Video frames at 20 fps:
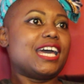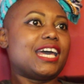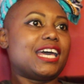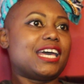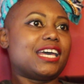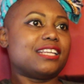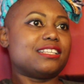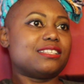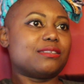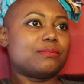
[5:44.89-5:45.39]

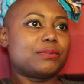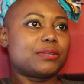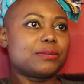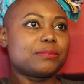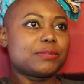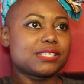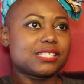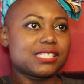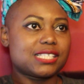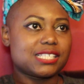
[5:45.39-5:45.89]
and the
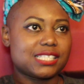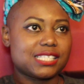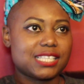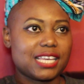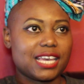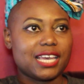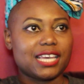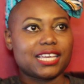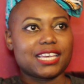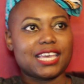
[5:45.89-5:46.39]
BBC
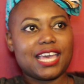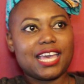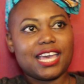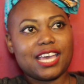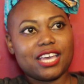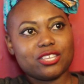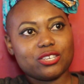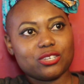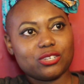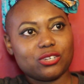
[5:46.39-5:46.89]
saying,
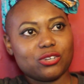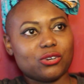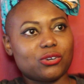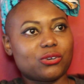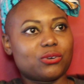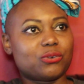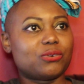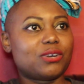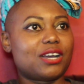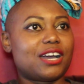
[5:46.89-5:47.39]
hey, you
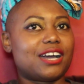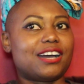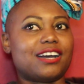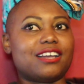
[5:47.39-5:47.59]
know,